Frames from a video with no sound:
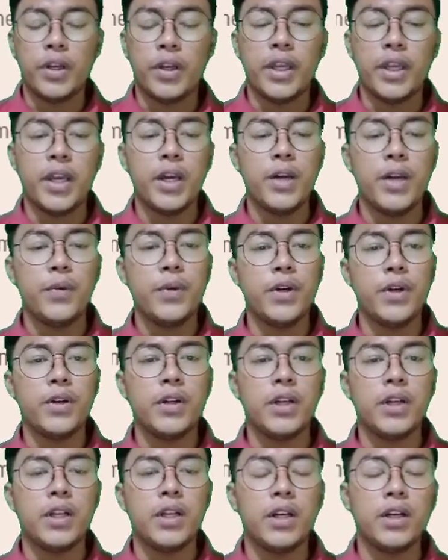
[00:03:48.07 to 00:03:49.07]
Okay, we're
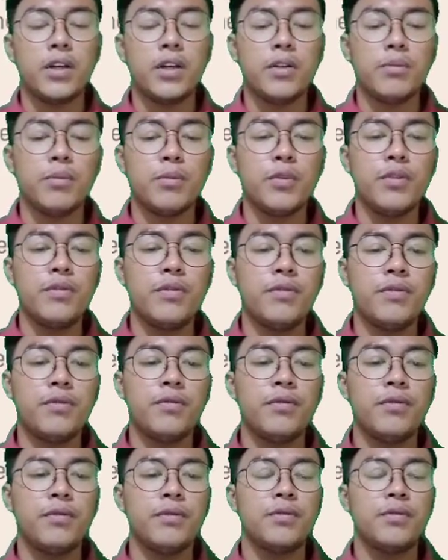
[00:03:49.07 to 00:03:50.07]
gonna move
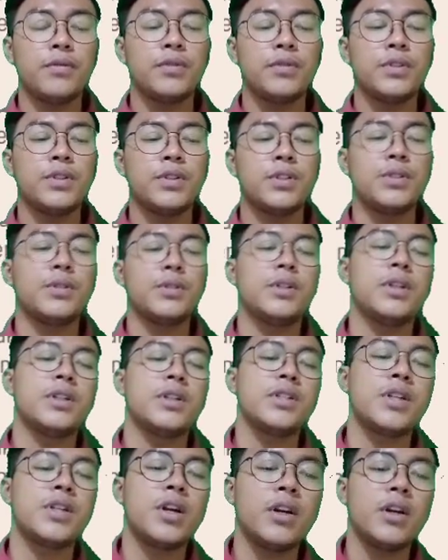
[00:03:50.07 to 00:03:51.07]
to
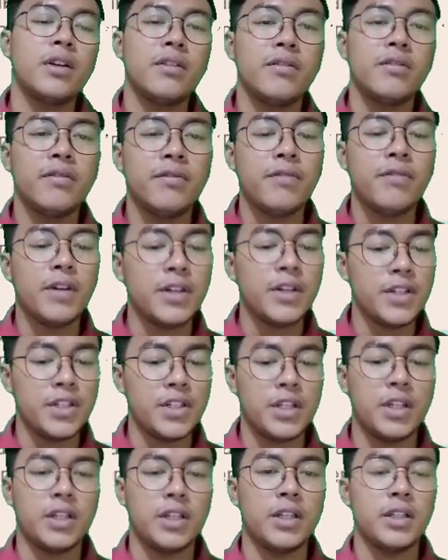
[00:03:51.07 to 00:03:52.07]
the third
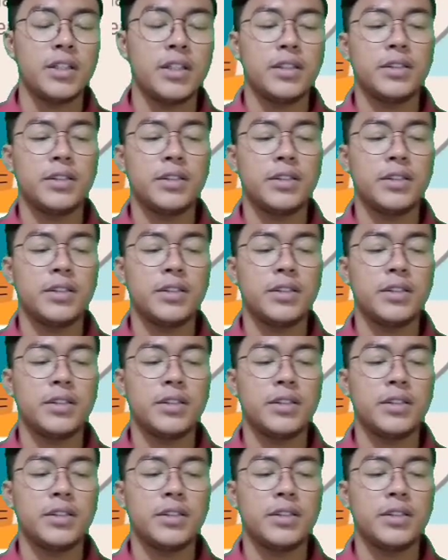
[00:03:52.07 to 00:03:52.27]
function.